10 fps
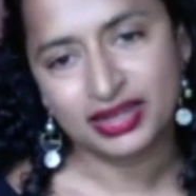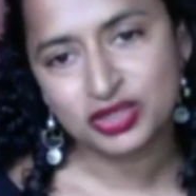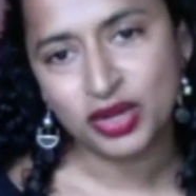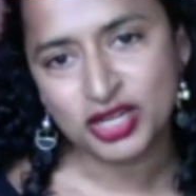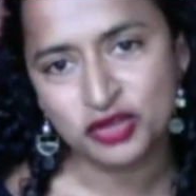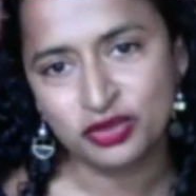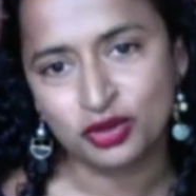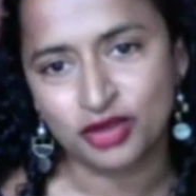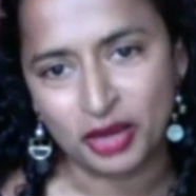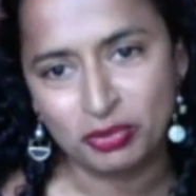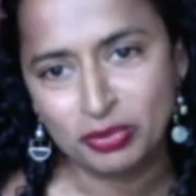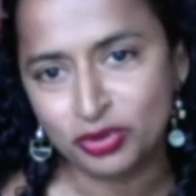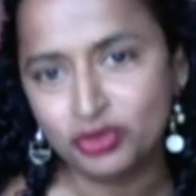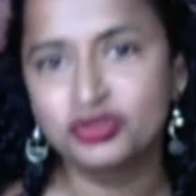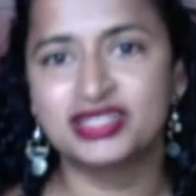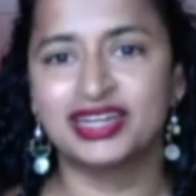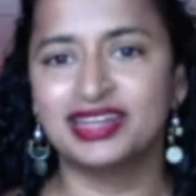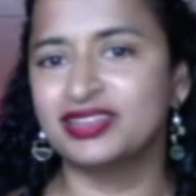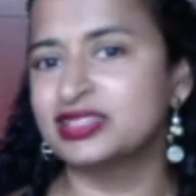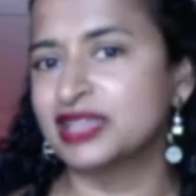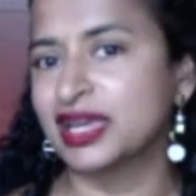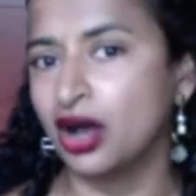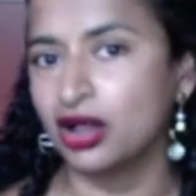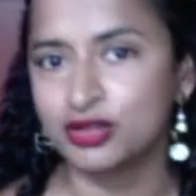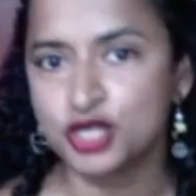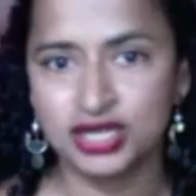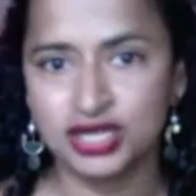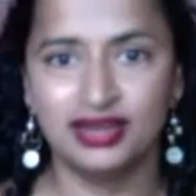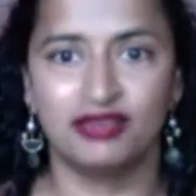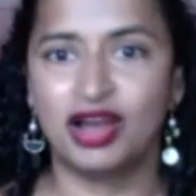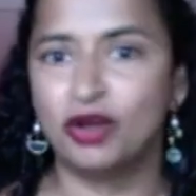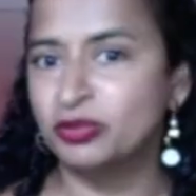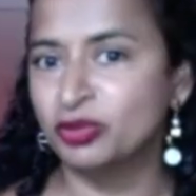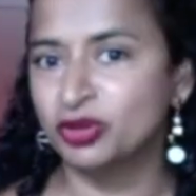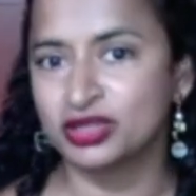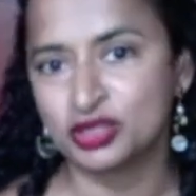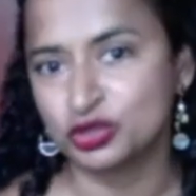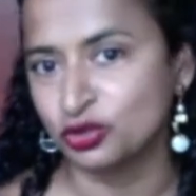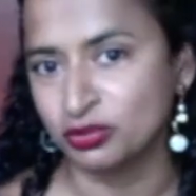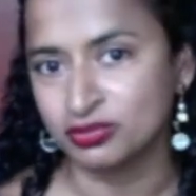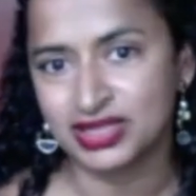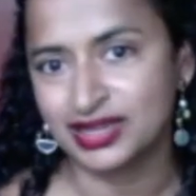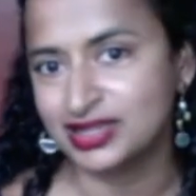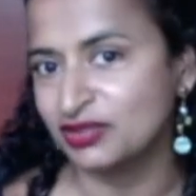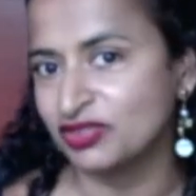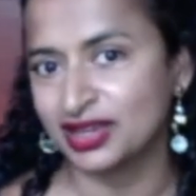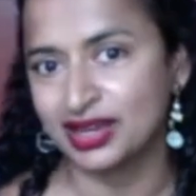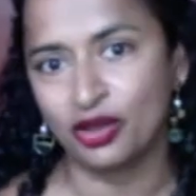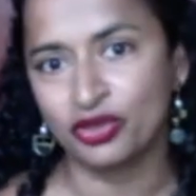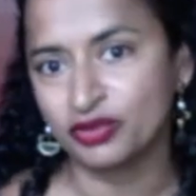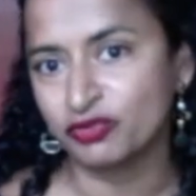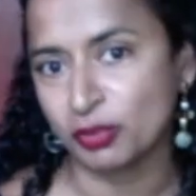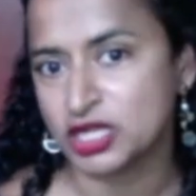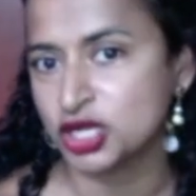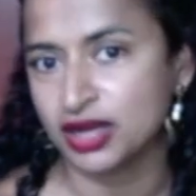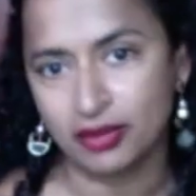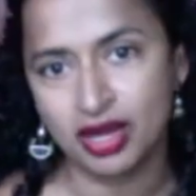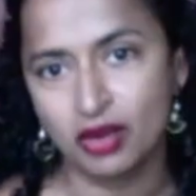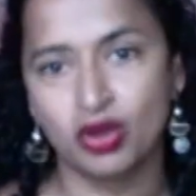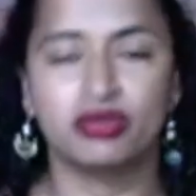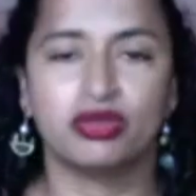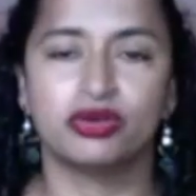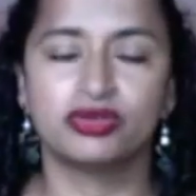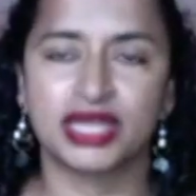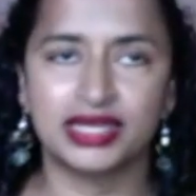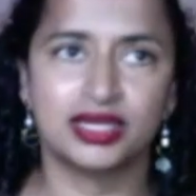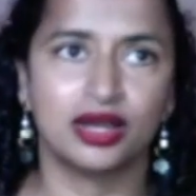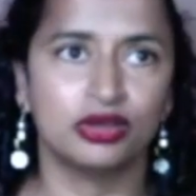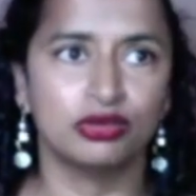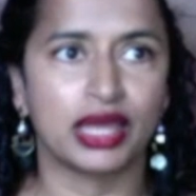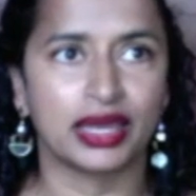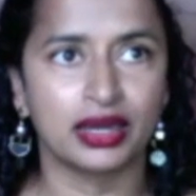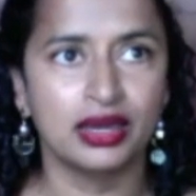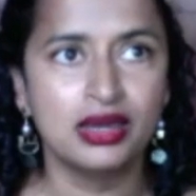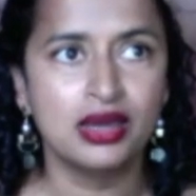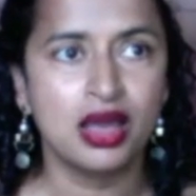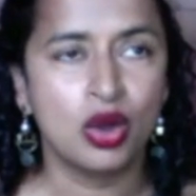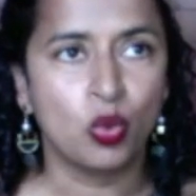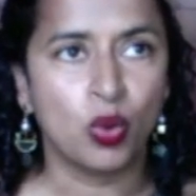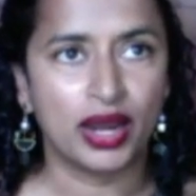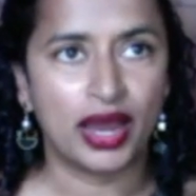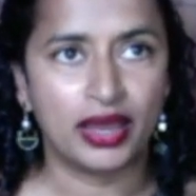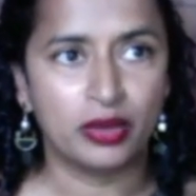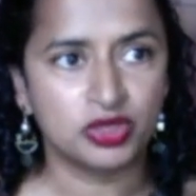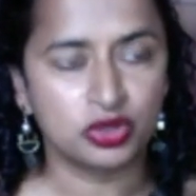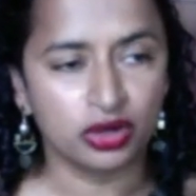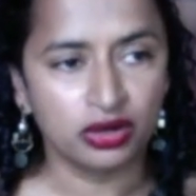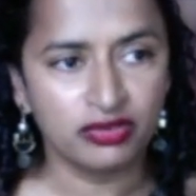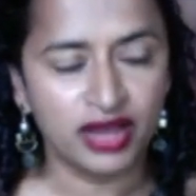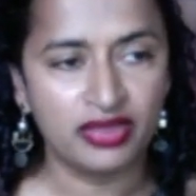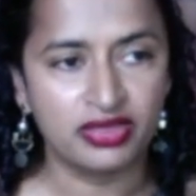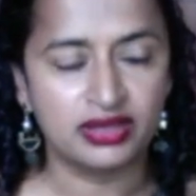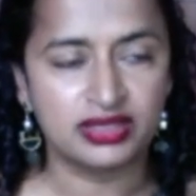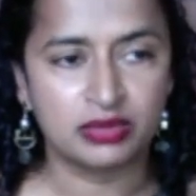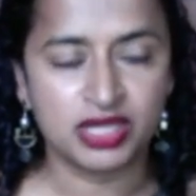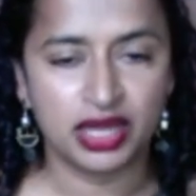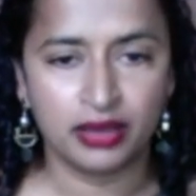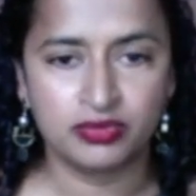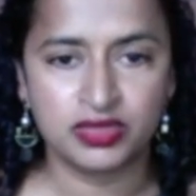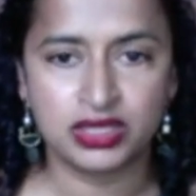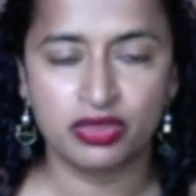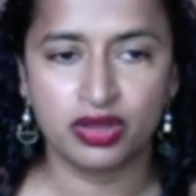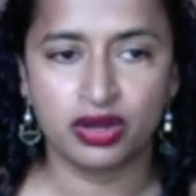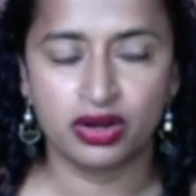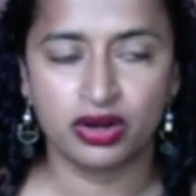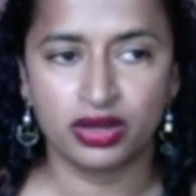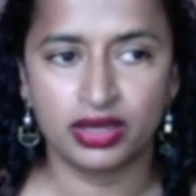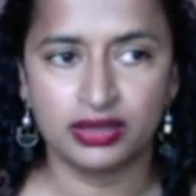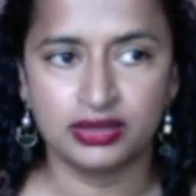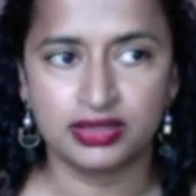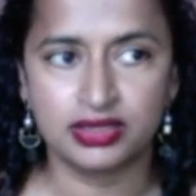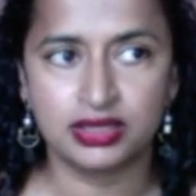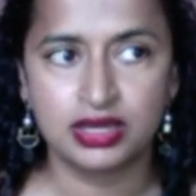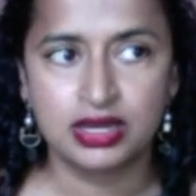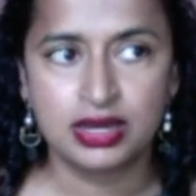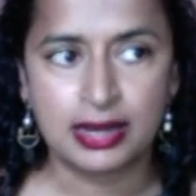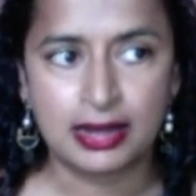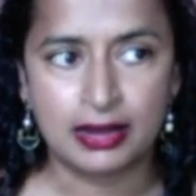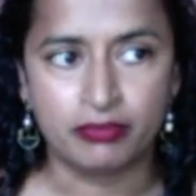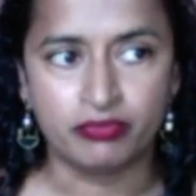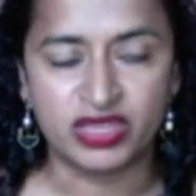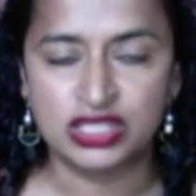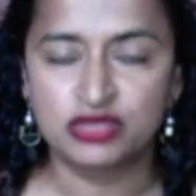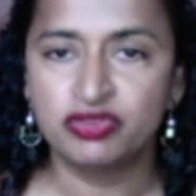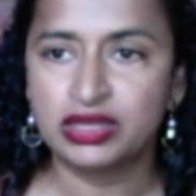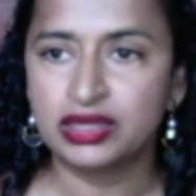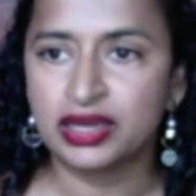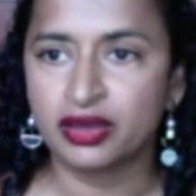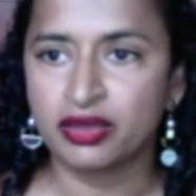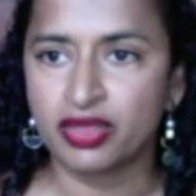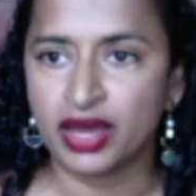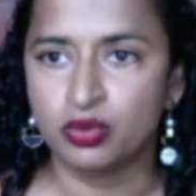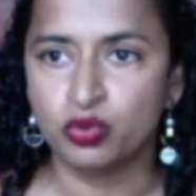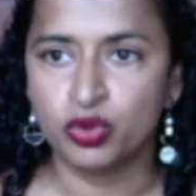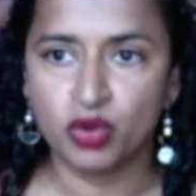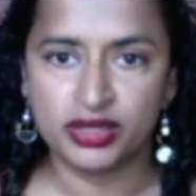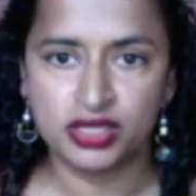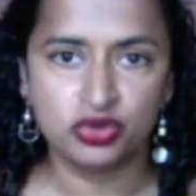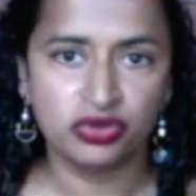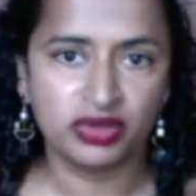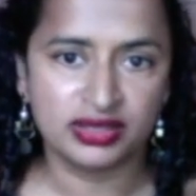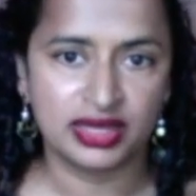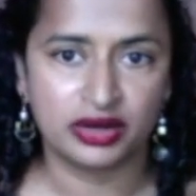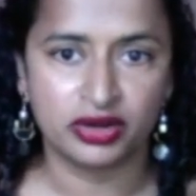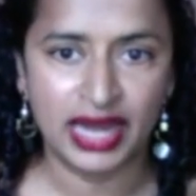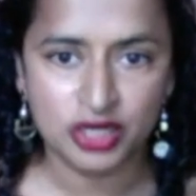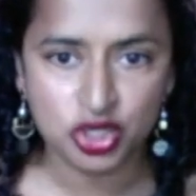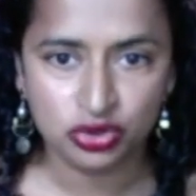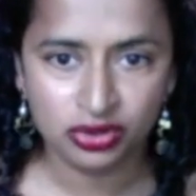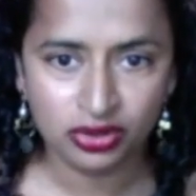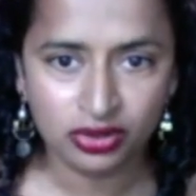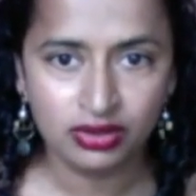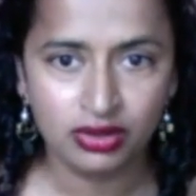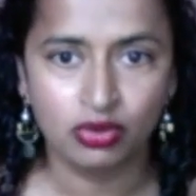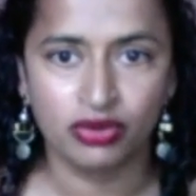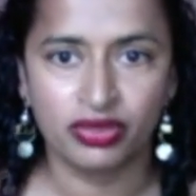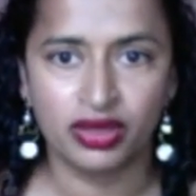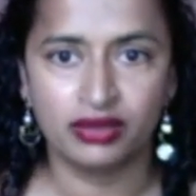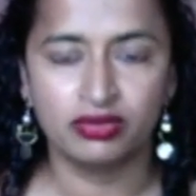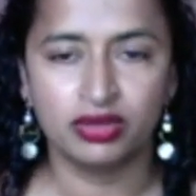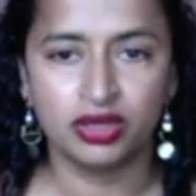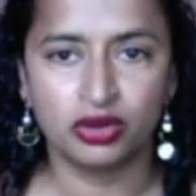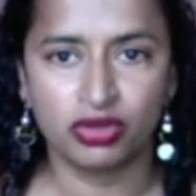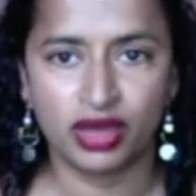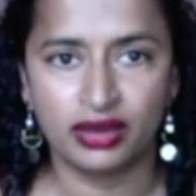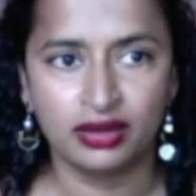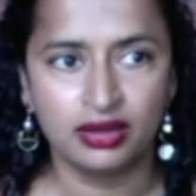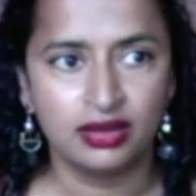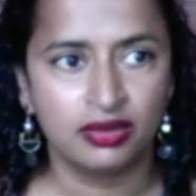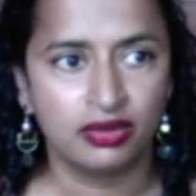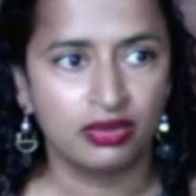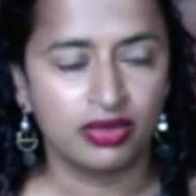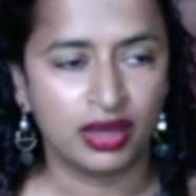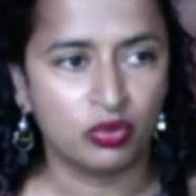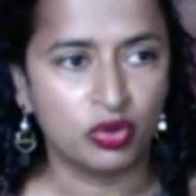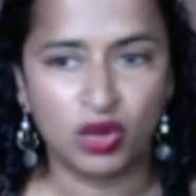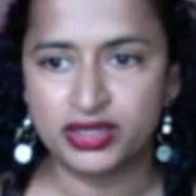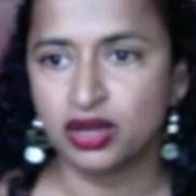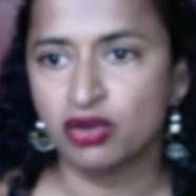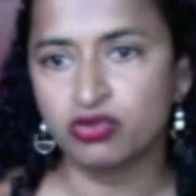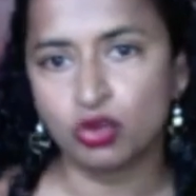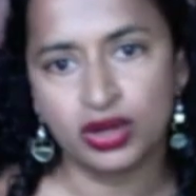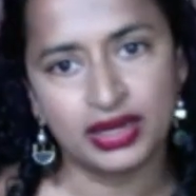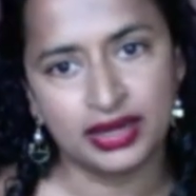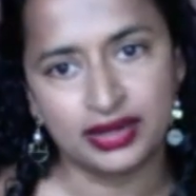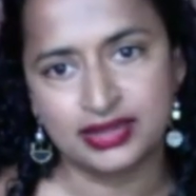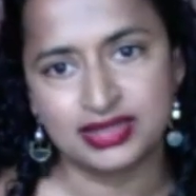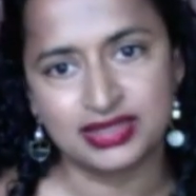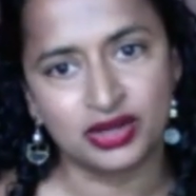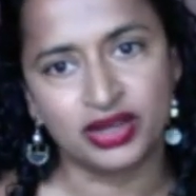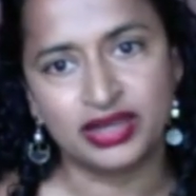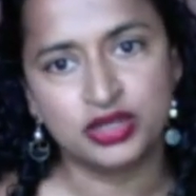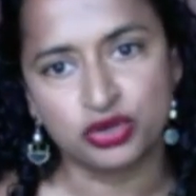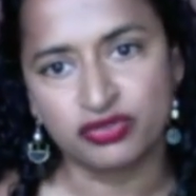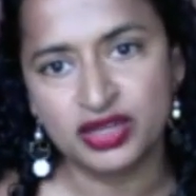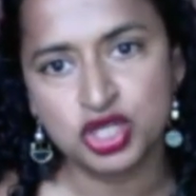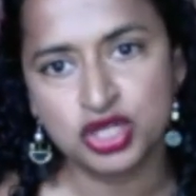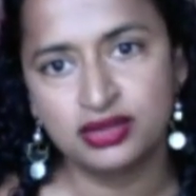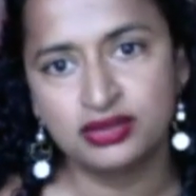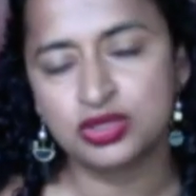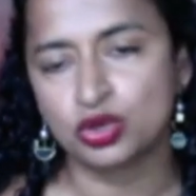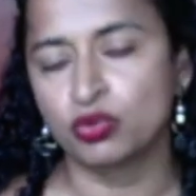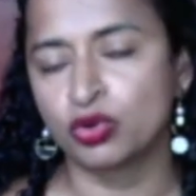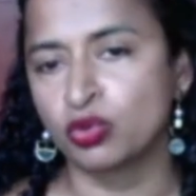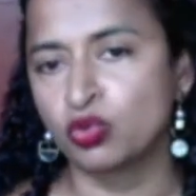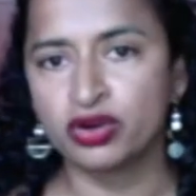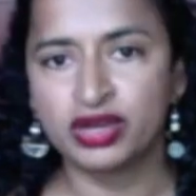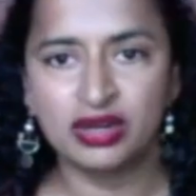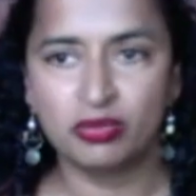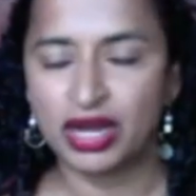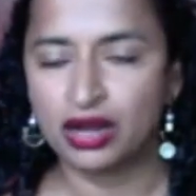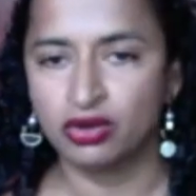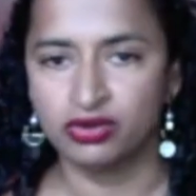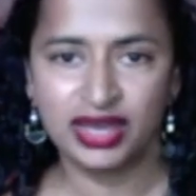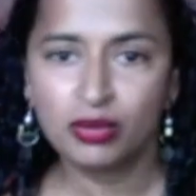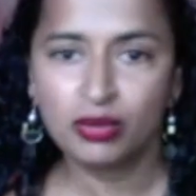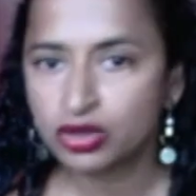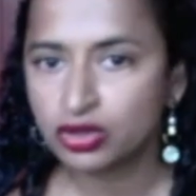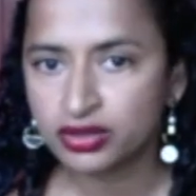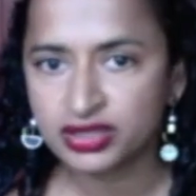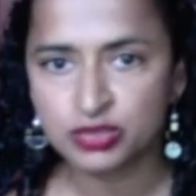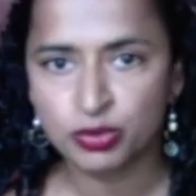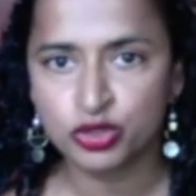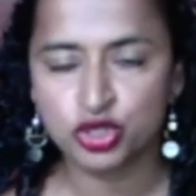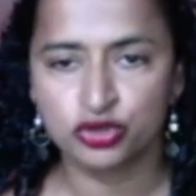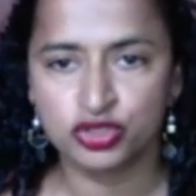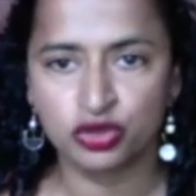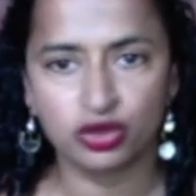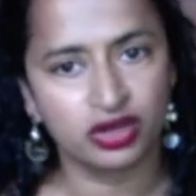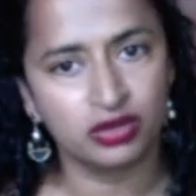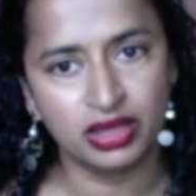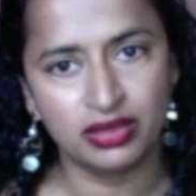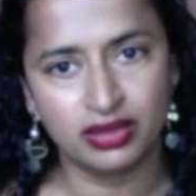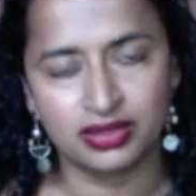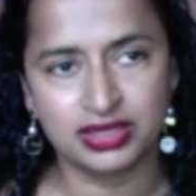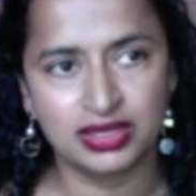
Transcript: question there are a lot of people who study the psychology of how people consume scientific and health information i'm not one of those i can tell you like what i observe i think sometimes there is um, this feeling that we want to do things that are natural or that you know that that we want to avoid unnecessary interventions or we're worried about chemical exposure. So there can be this